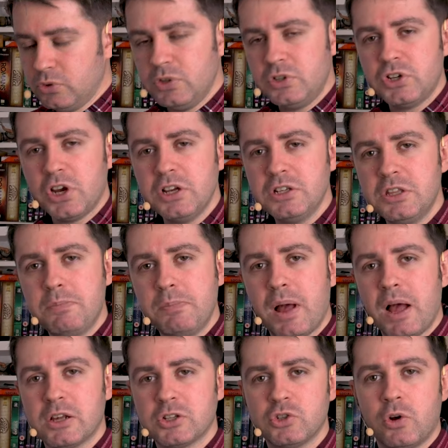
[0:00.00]
So he tries to
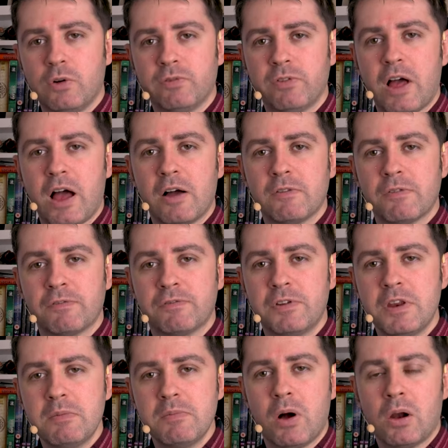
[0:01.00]
pass off that of a
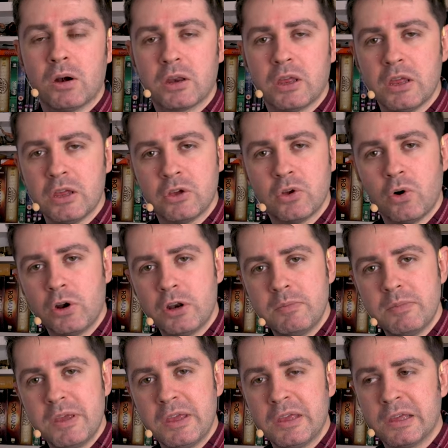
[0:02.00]
free market
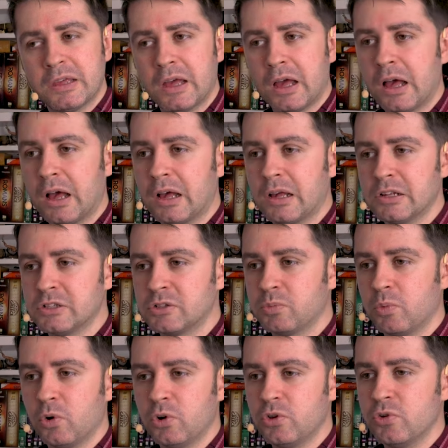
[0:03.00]
economy
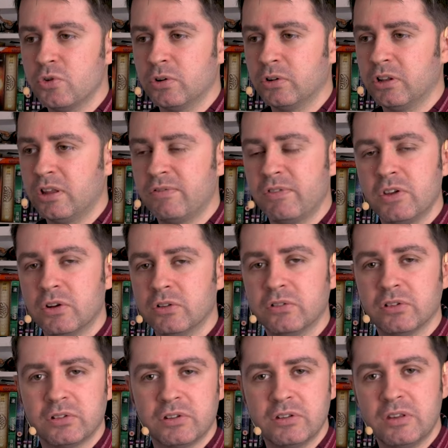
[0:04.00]
as what you're living
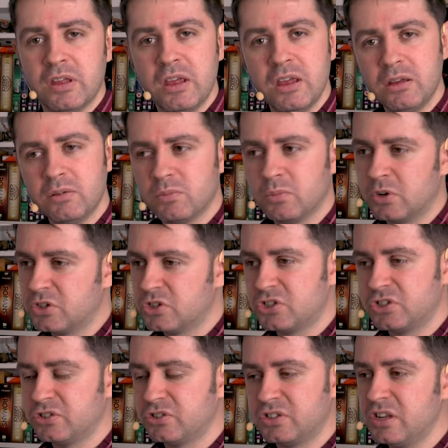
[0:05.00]
under today,
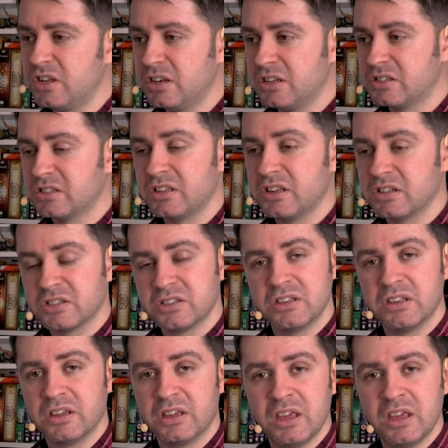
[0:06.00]
which seriously isn't the